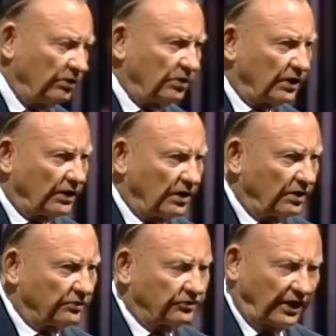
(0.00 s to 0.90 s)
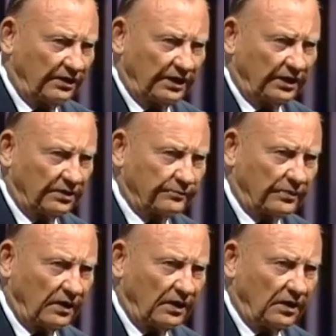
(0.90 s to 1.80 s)
you got to understand that.
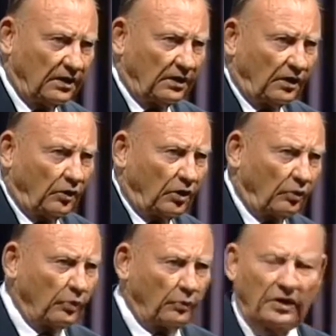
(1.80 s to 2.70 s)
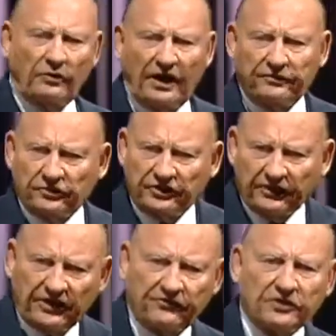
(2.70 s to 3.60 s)
Well, we arrived in
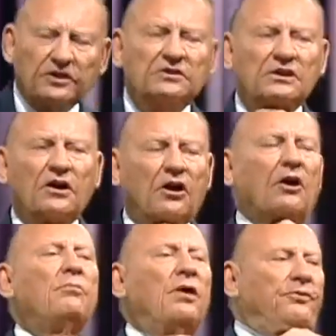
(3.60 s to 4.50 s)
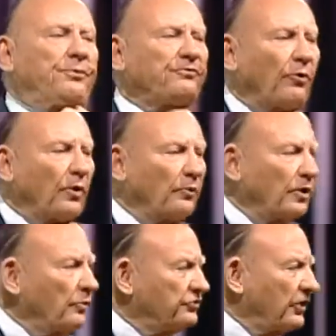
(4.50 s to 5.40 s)
South Africa. Or a month before we
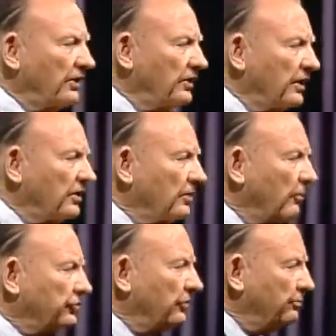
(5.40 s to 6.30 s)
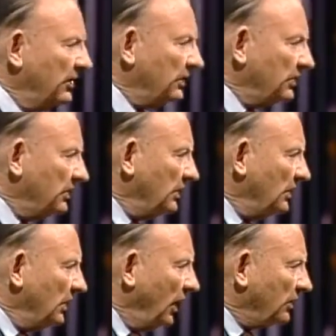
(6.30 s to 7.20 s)
went, we tried to get into Mozambique,
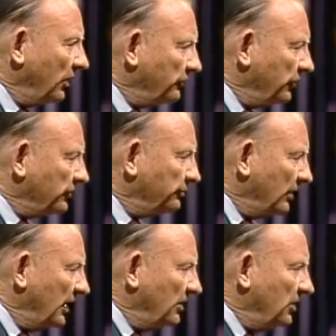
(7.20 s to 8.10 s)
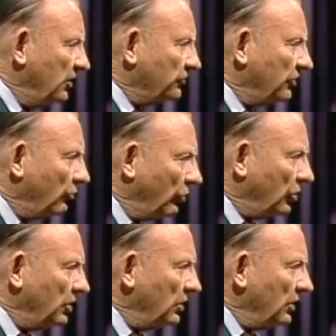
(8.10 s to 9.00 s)
a country that's been 8 years in
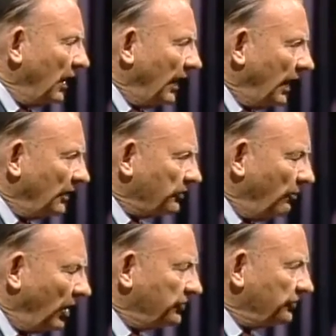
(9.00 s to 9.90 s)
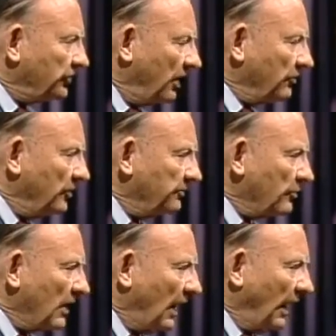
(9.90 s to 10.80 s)
war, has a Marxist government,
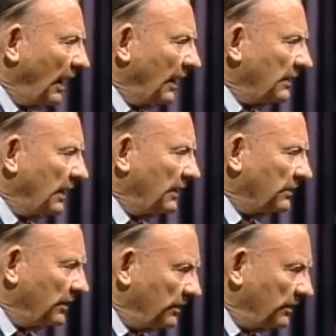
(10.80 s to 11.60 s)
and